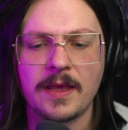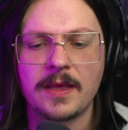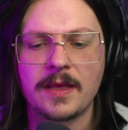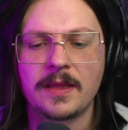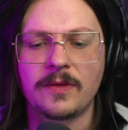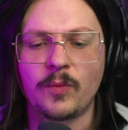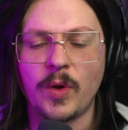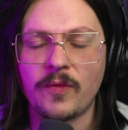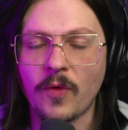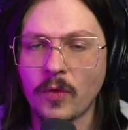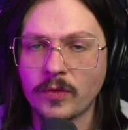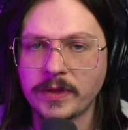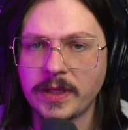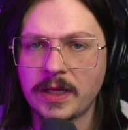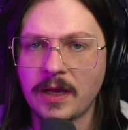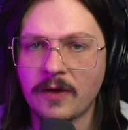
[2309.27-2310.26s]
We've
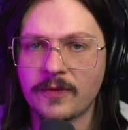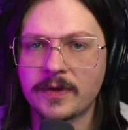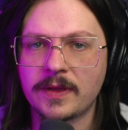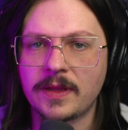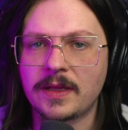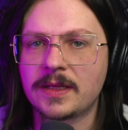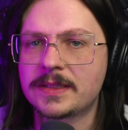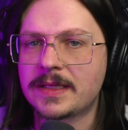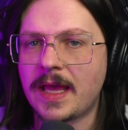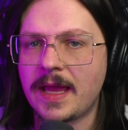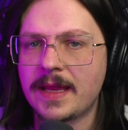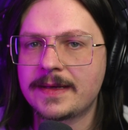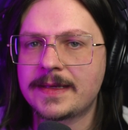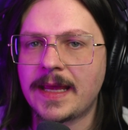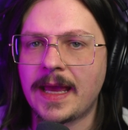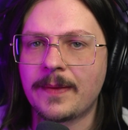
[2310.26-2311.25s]
only covered the design
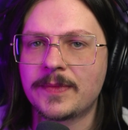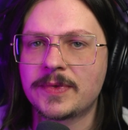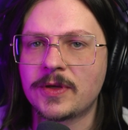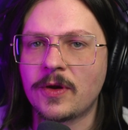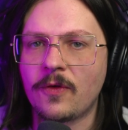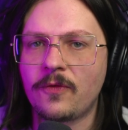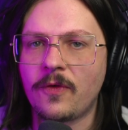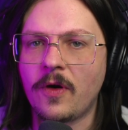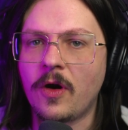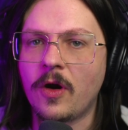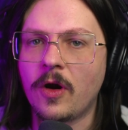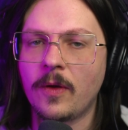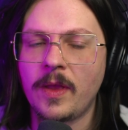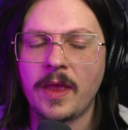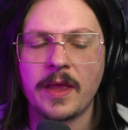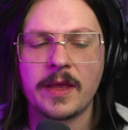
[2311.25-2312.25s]
tab so
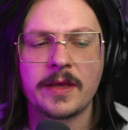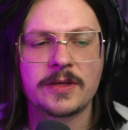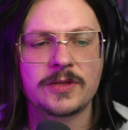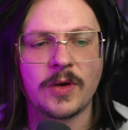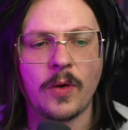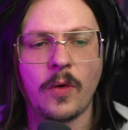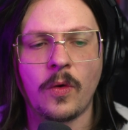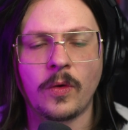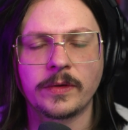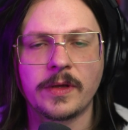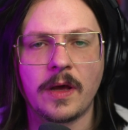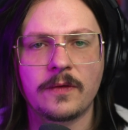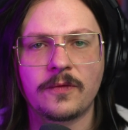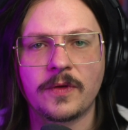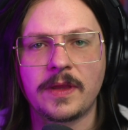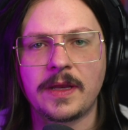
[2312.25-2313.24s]
far, so hold on
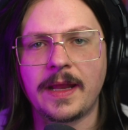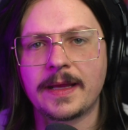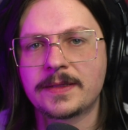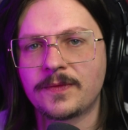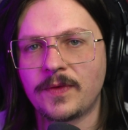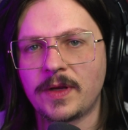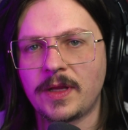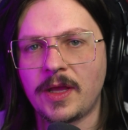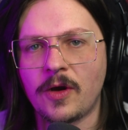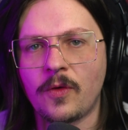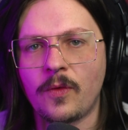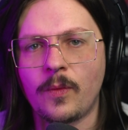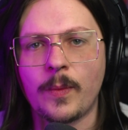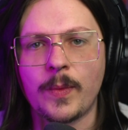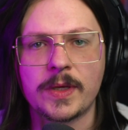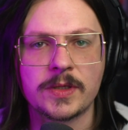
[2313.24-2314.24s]
for the next video
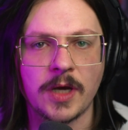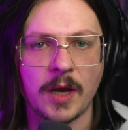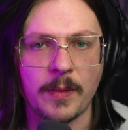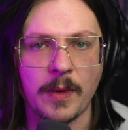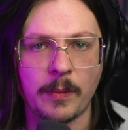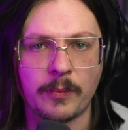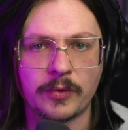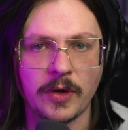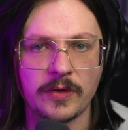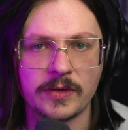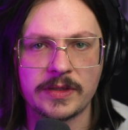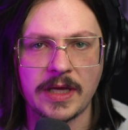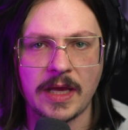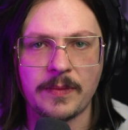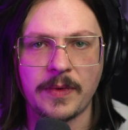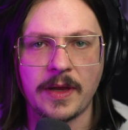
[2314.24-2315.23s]
when we talk about
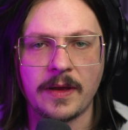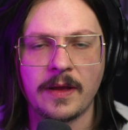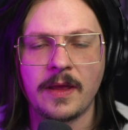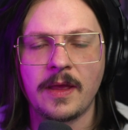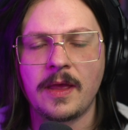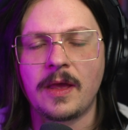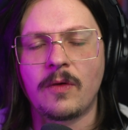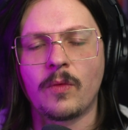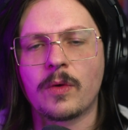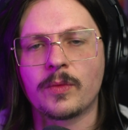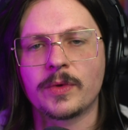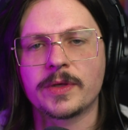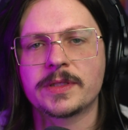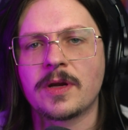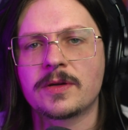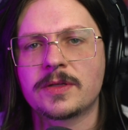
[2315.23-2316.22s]
prototyping, where we'll
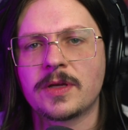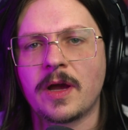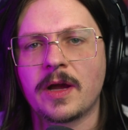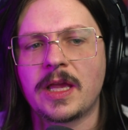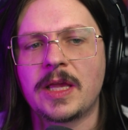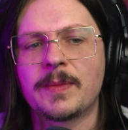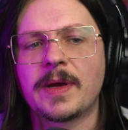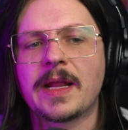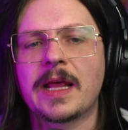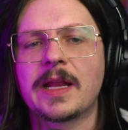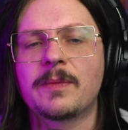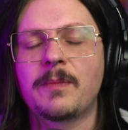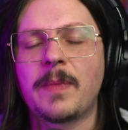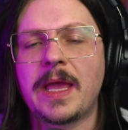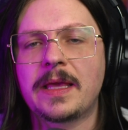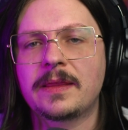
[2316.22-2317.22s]
start talking about how
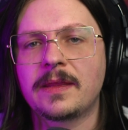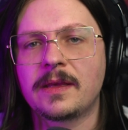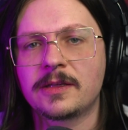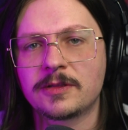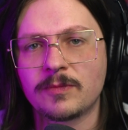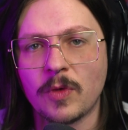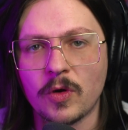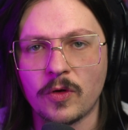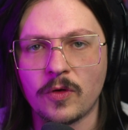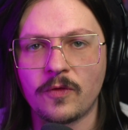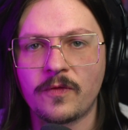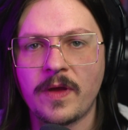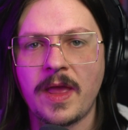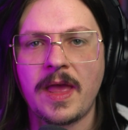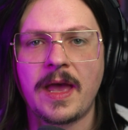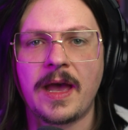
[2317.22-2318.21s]
to make things move,
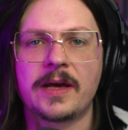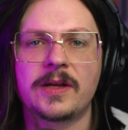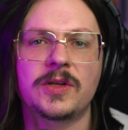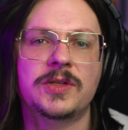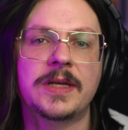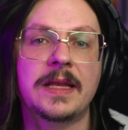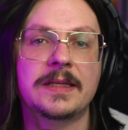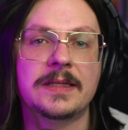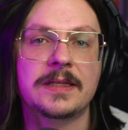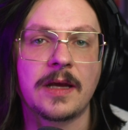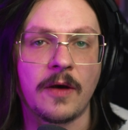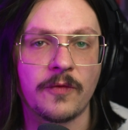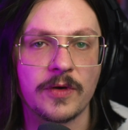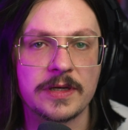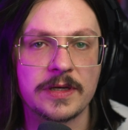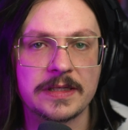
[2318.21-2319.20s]
how to change
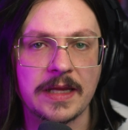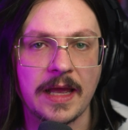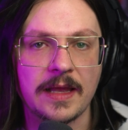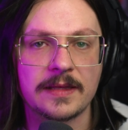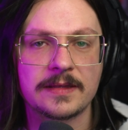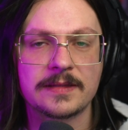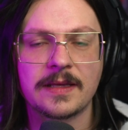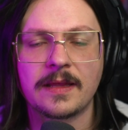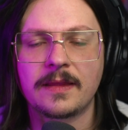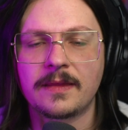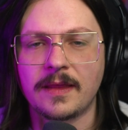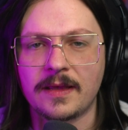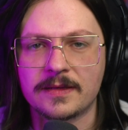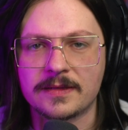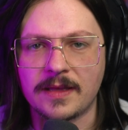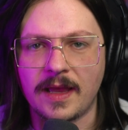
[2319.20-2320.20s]
hover states,
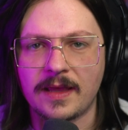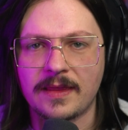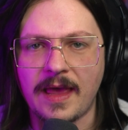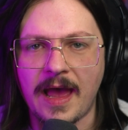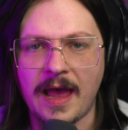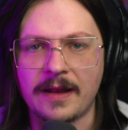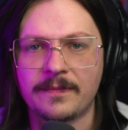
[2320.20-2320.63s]
things like that.